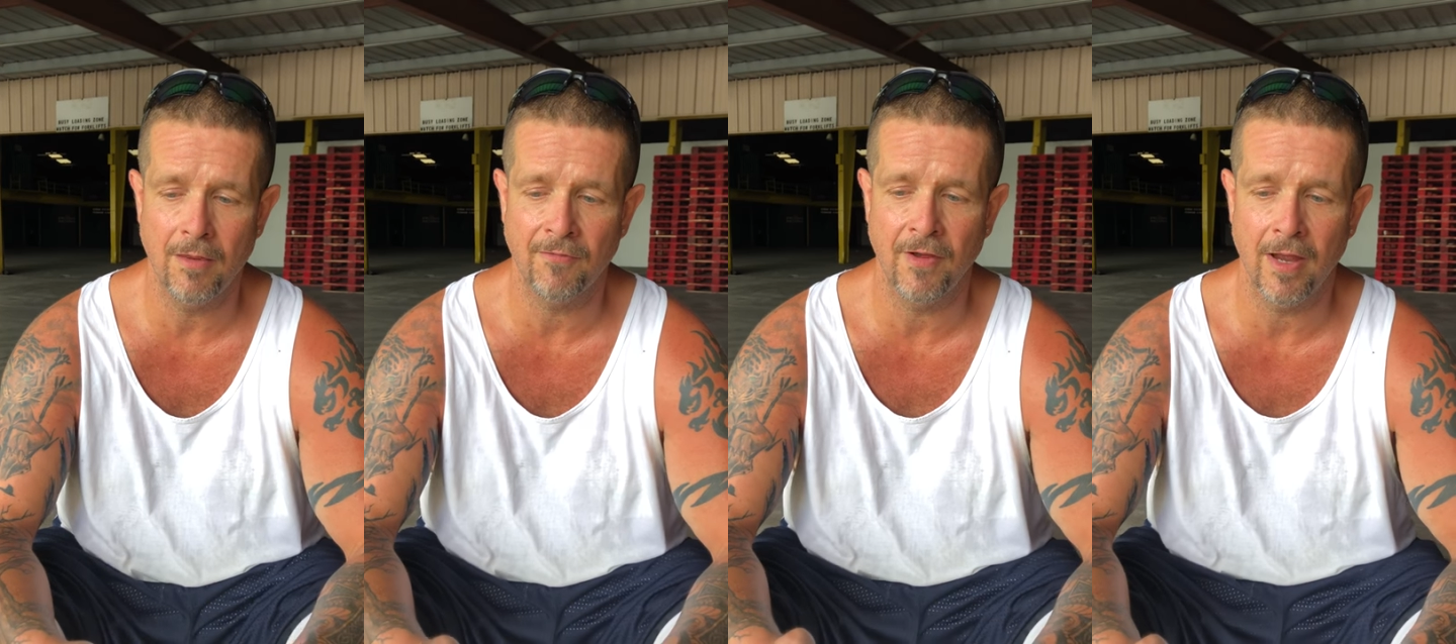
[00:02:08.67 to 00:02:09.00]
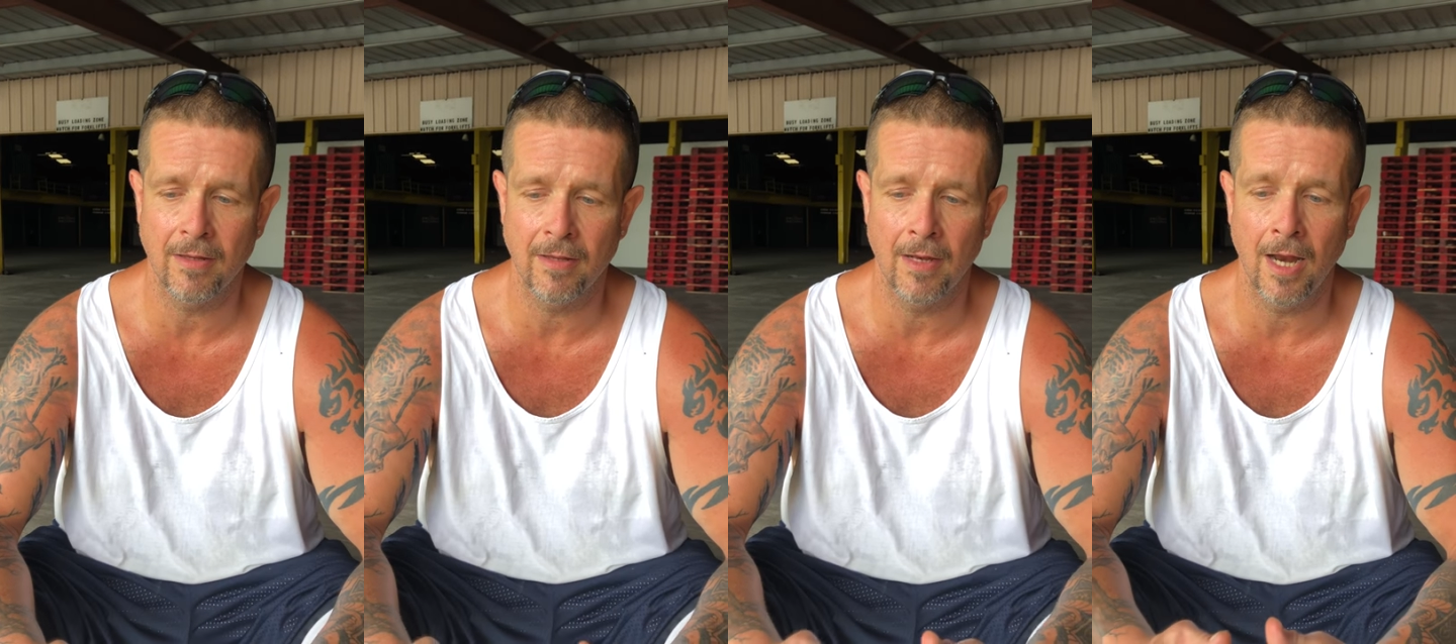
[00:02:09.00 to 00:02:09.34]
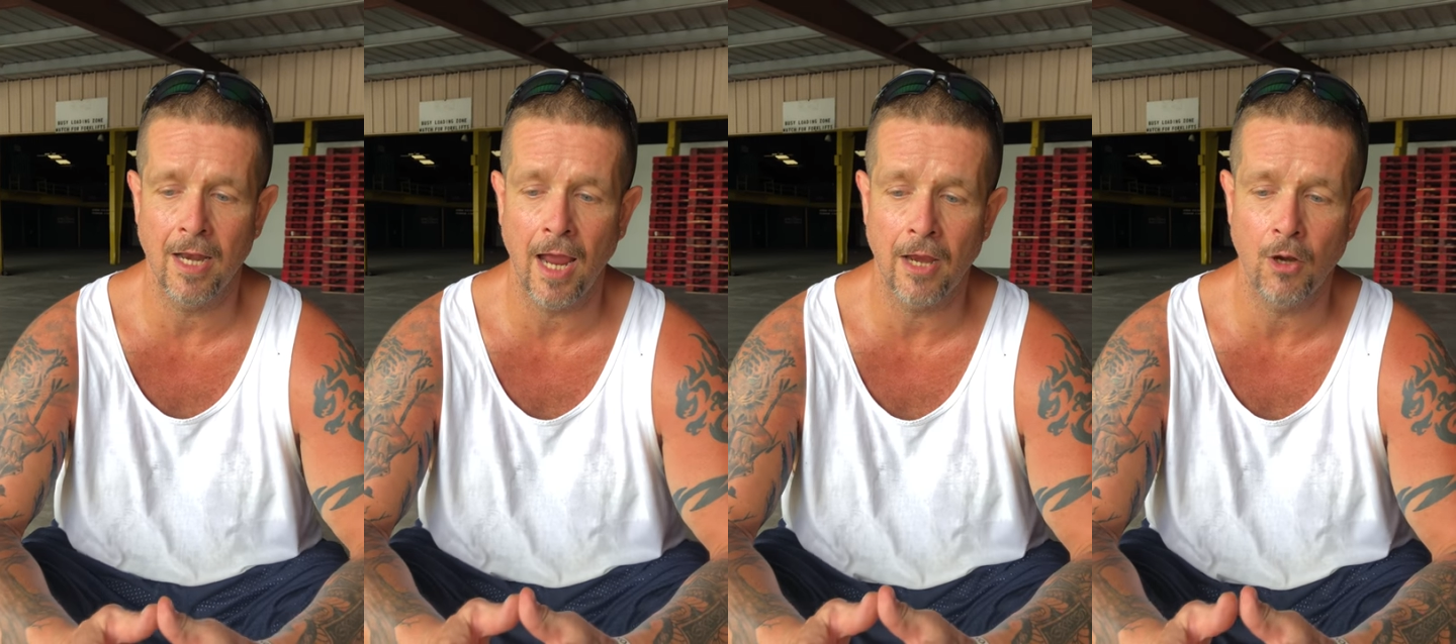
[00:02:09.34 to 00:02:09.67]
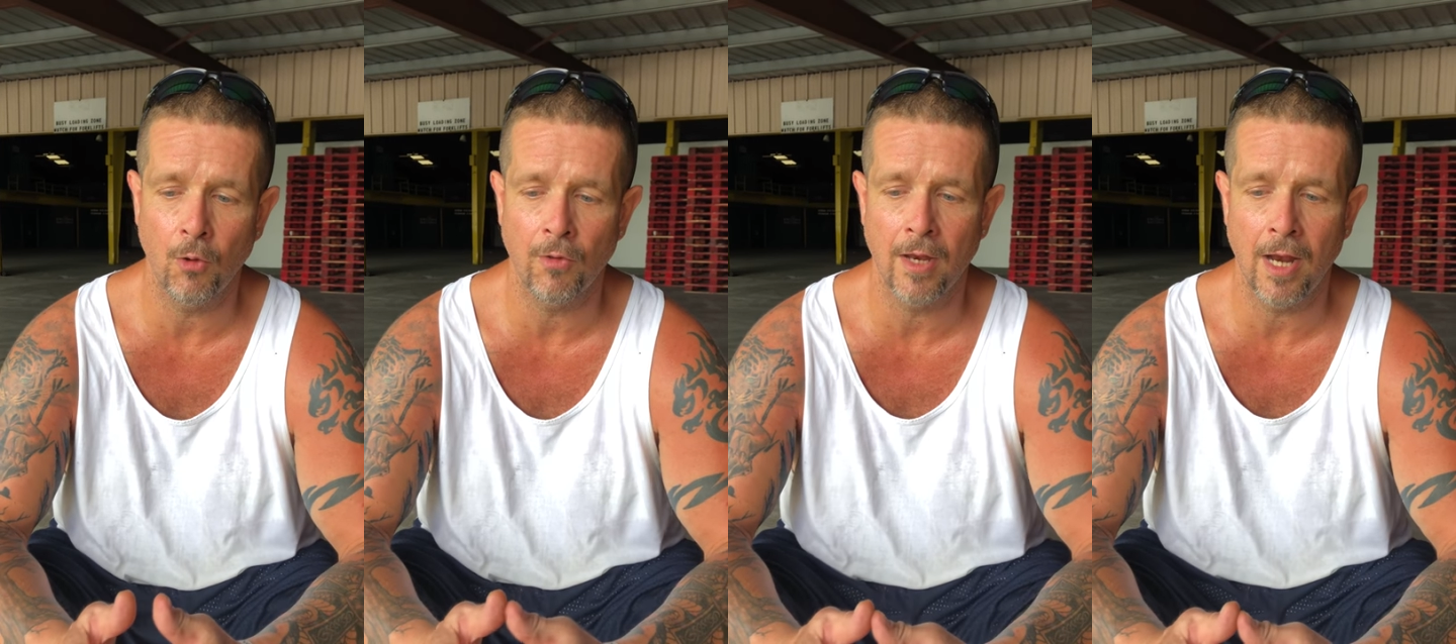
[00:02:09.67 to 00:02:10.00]
the fact that I, I
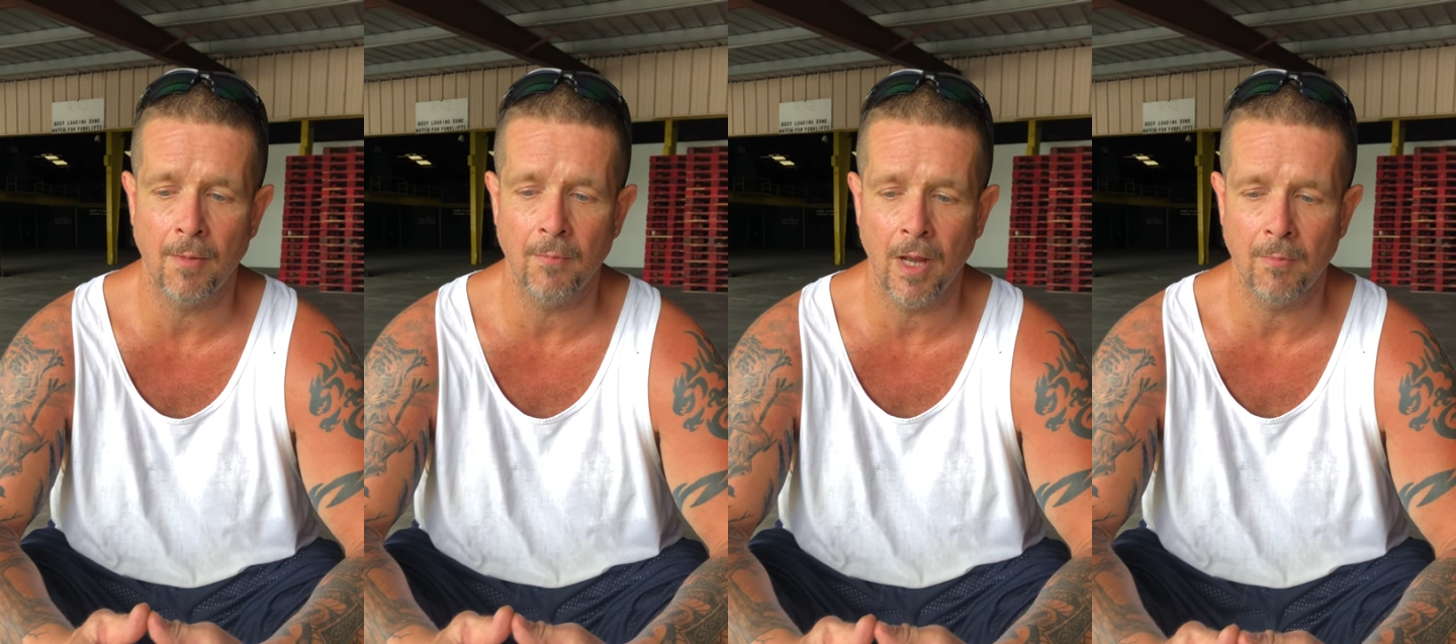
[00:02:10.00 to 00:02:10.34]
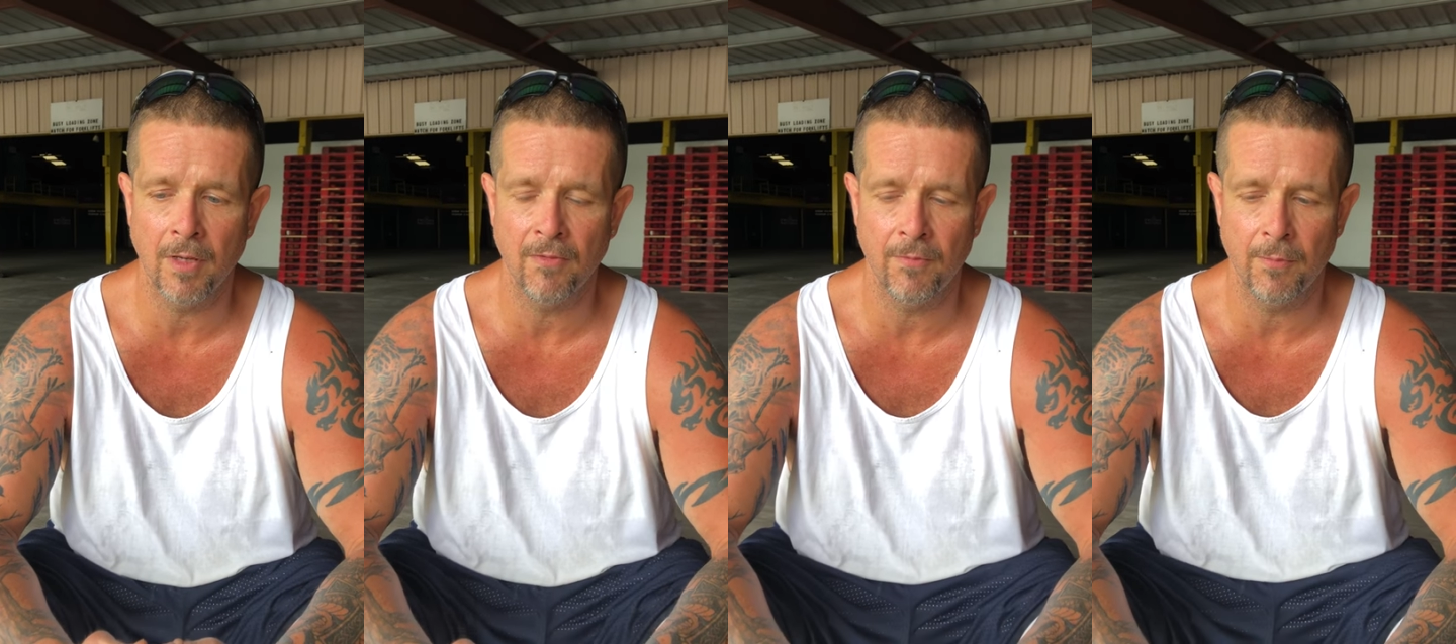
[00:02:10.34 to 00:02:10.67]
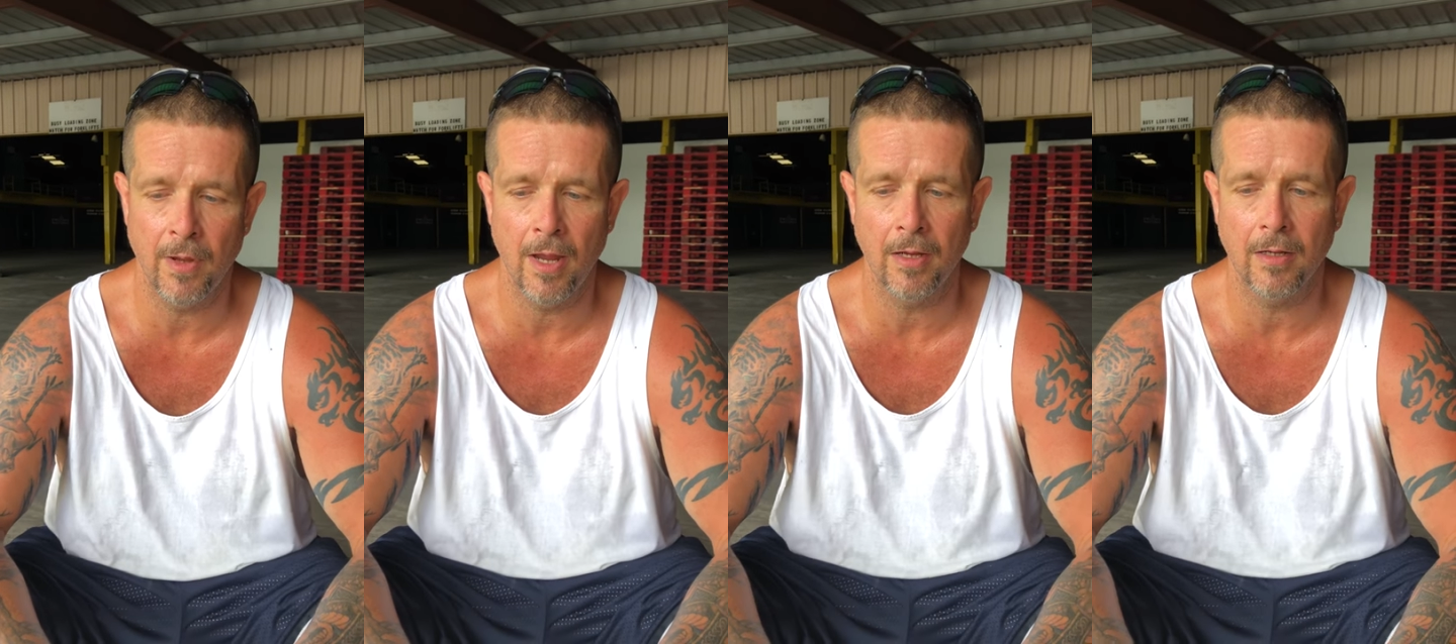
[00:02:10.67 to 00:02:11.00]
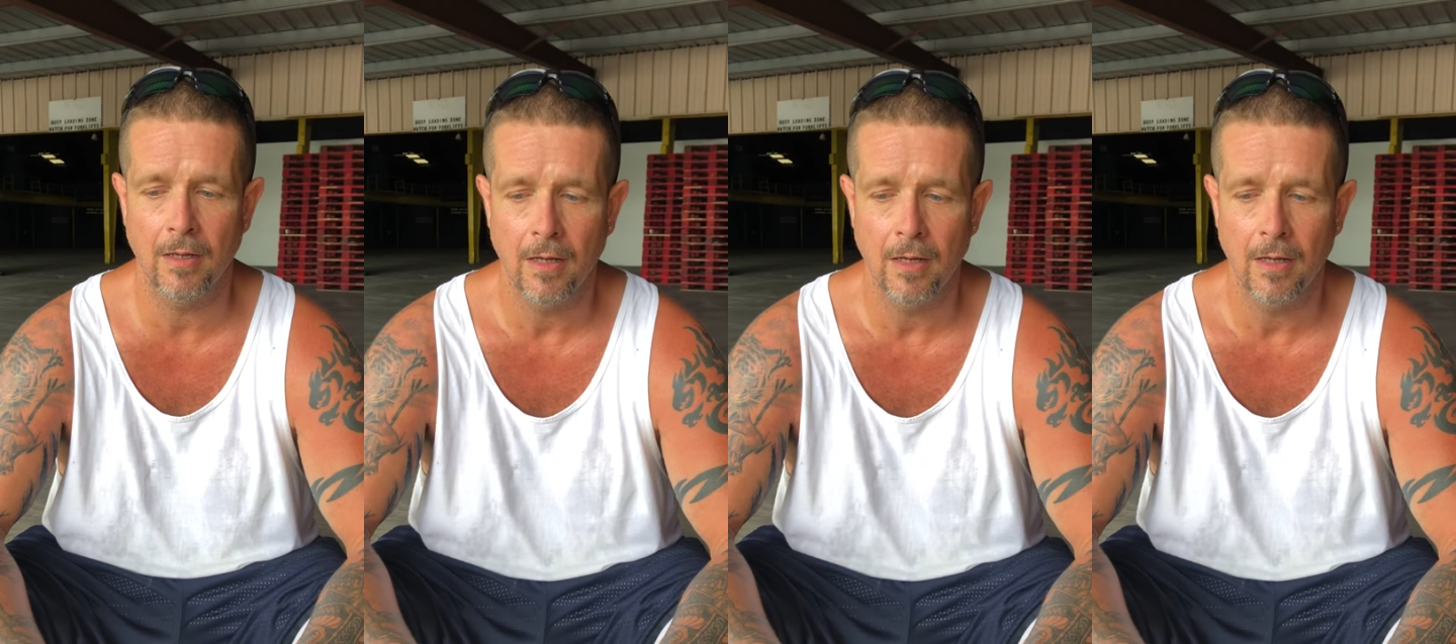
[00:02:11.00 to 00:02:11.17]
know that I'm, I'm giving back.